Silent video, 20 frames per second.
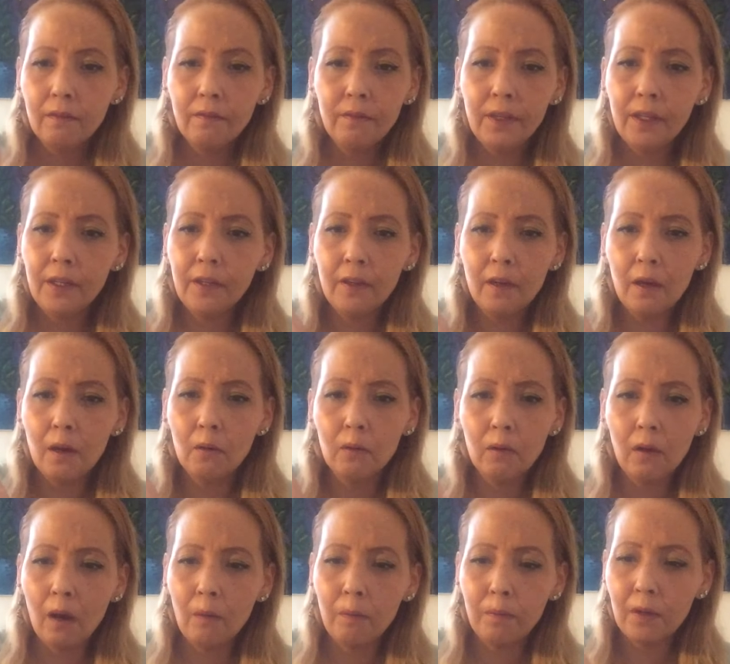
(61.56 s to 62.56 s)

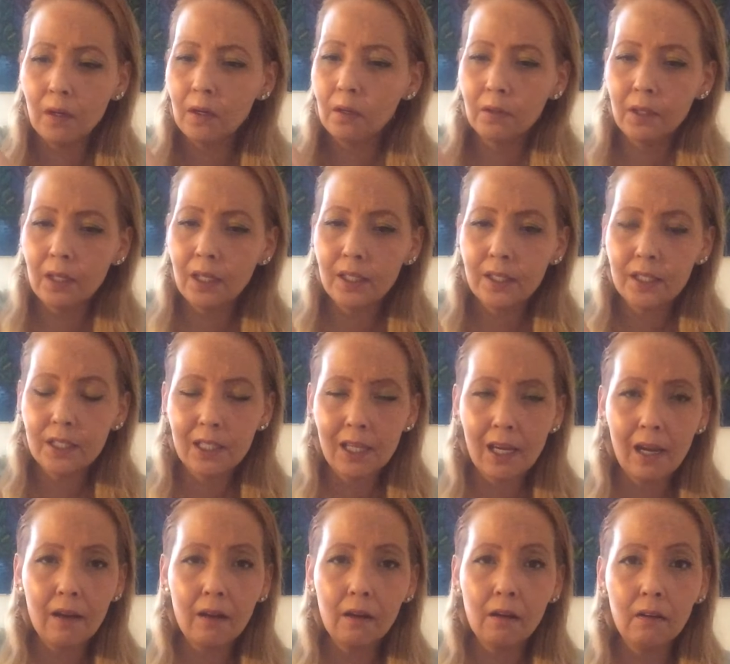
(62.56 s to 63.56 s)
video uploading
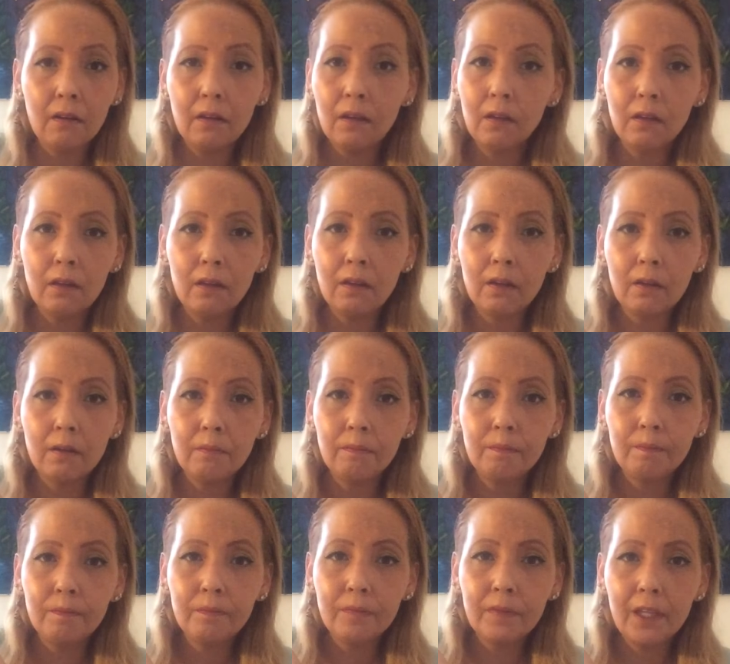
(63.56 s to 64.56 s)
channel uh,
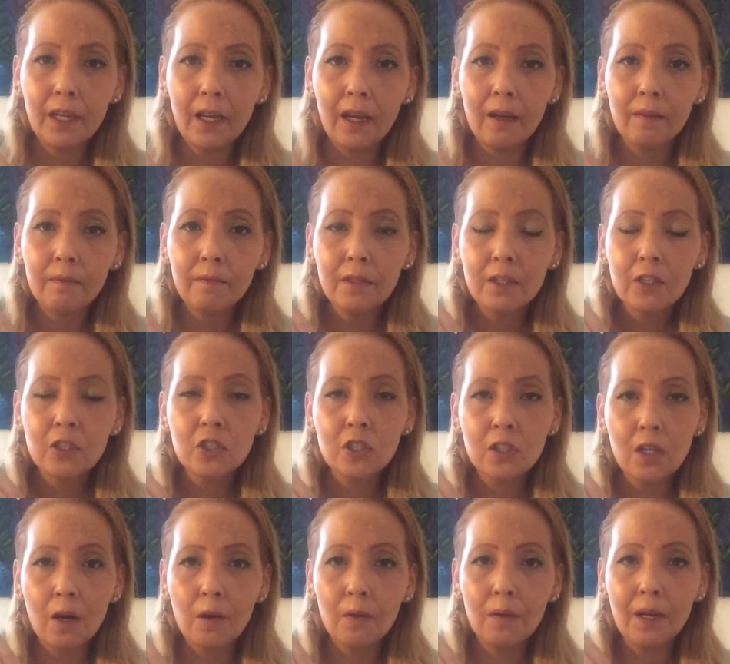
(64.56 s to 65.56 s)
yeah
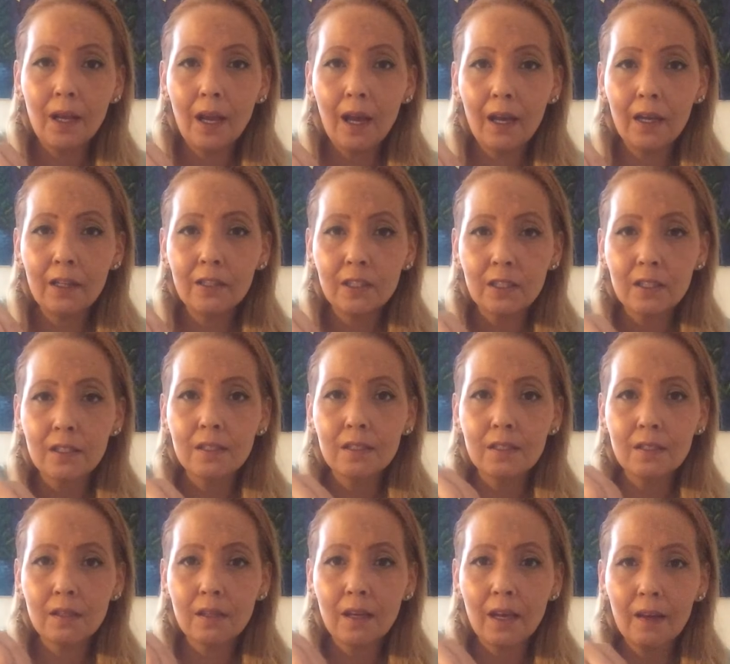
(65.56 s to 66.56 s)
sorry I
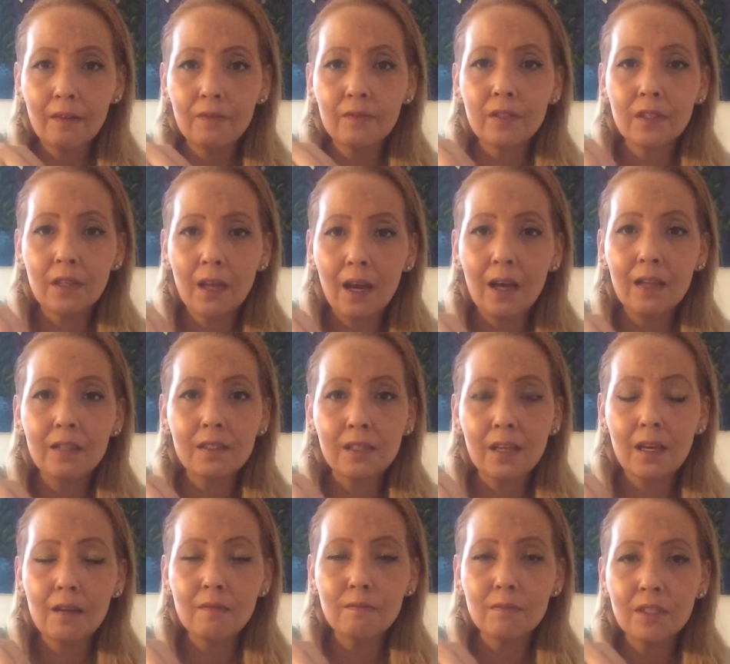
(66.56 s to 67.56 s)
just have hard
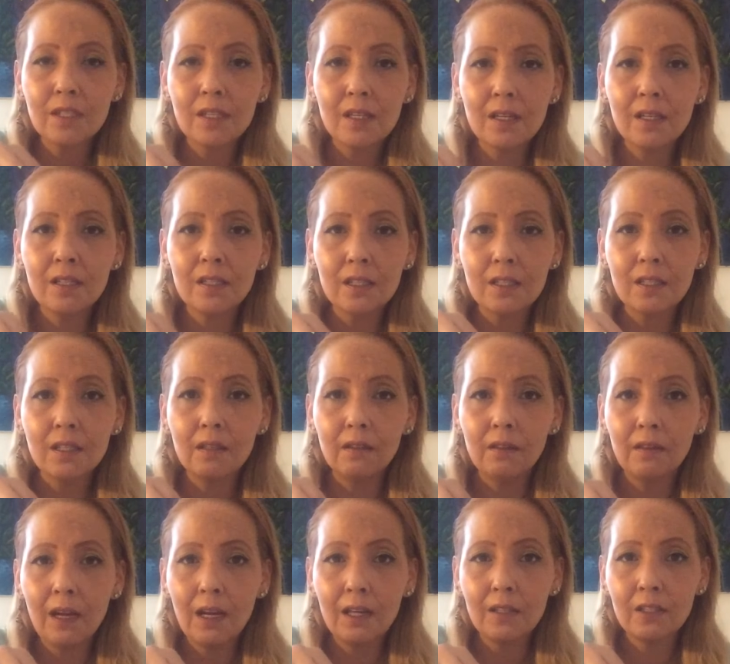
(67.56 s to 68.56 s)
time sitting still
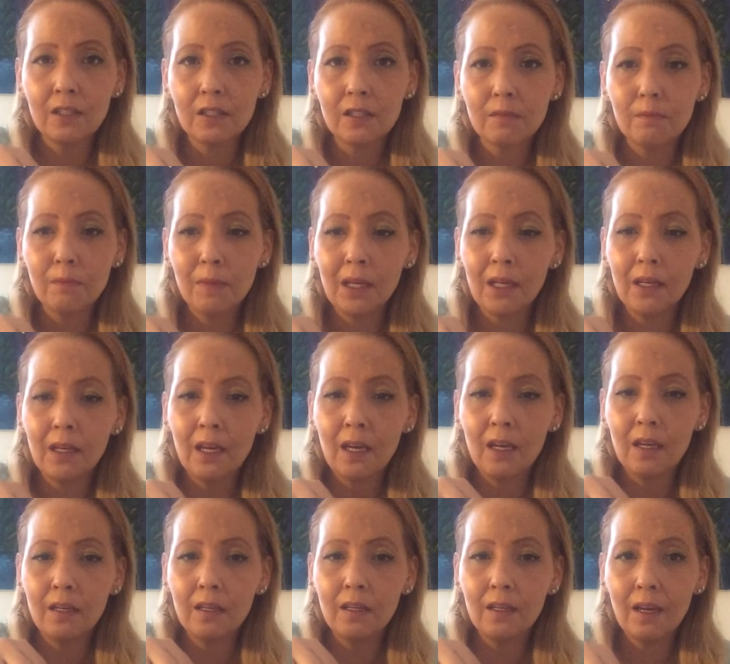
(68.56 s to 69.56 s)
I just made
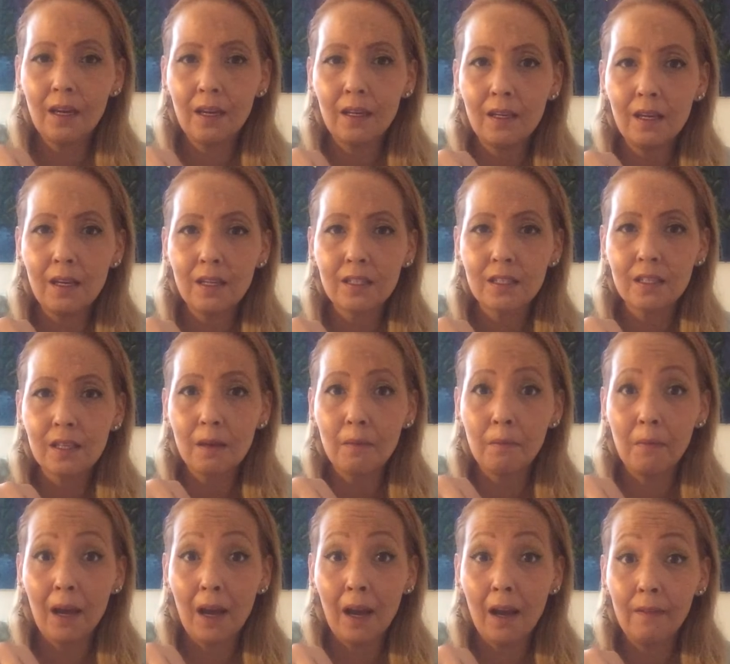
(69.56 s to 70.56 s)
a
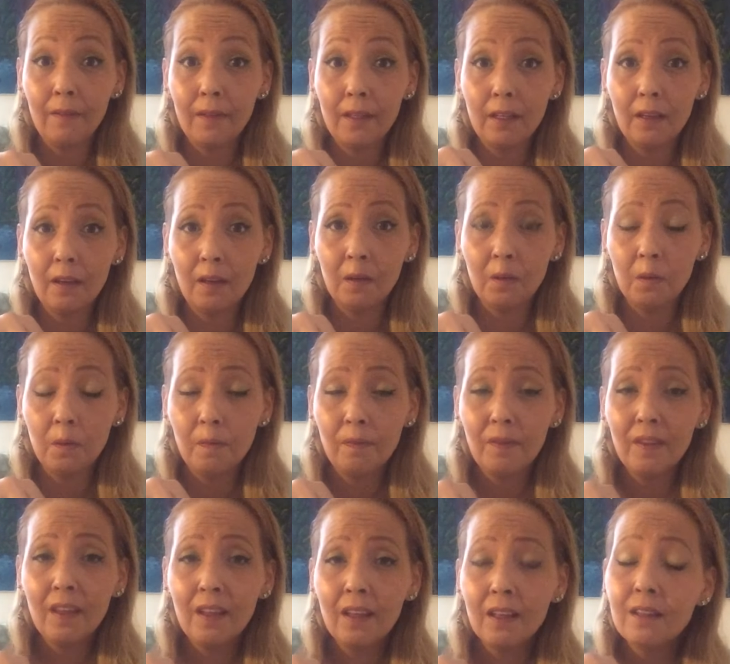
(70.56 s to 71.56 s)
ASMR video
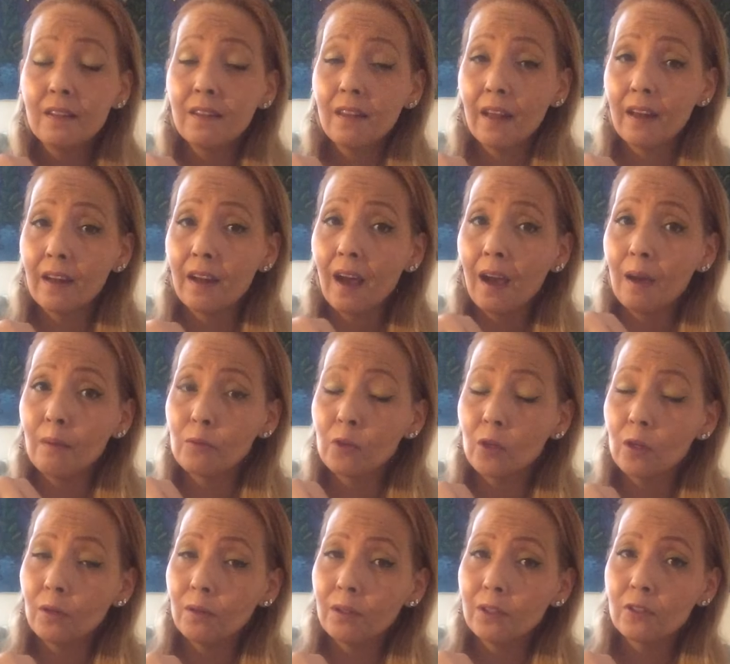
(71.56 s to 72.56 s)
that I'm
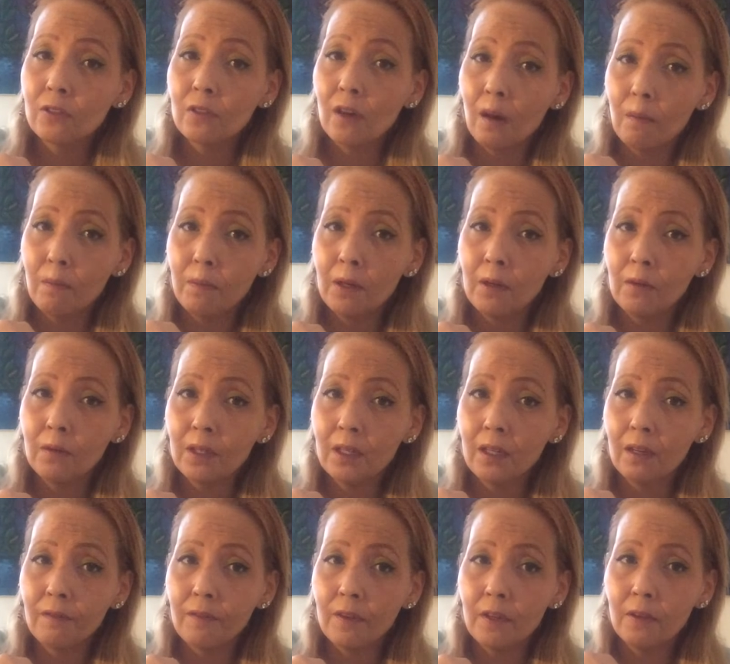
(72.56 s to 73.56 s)
going to upload
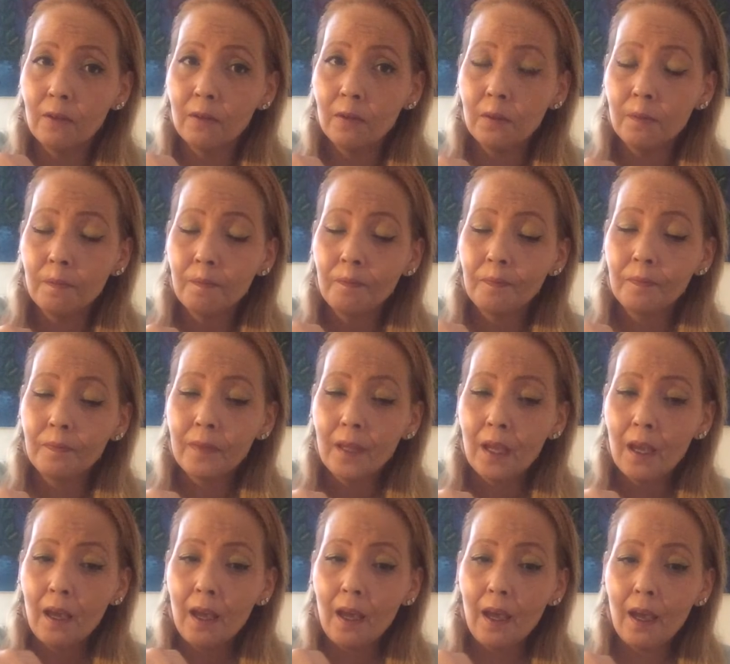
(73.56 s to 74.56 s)
in a few
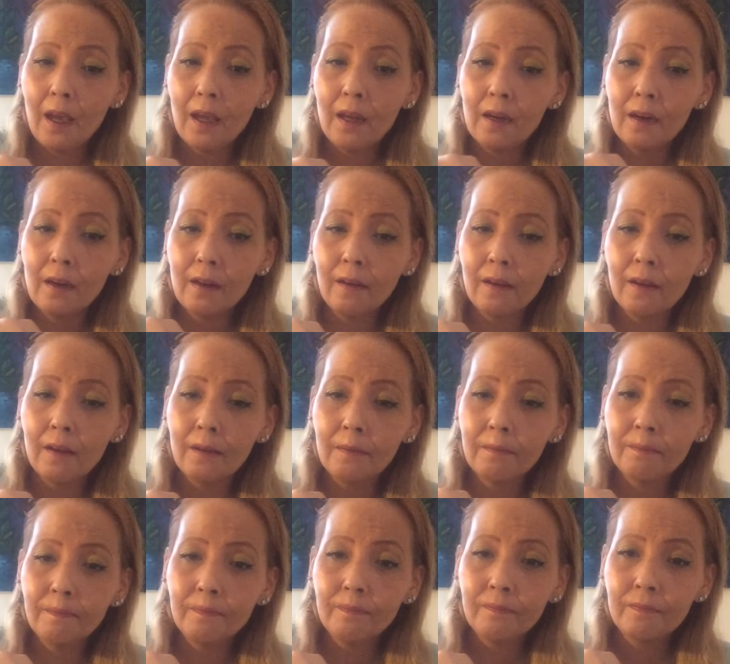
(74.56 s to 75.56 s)
and
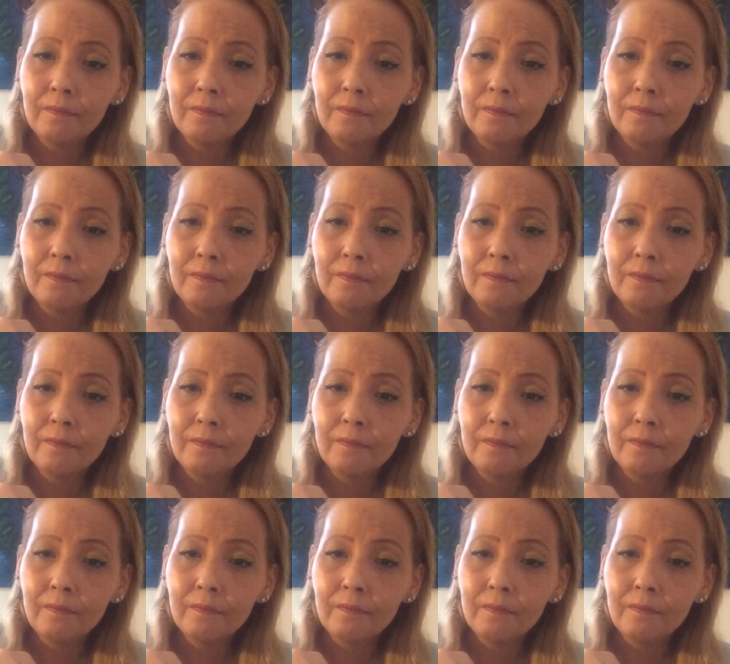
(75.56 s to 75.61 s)
um,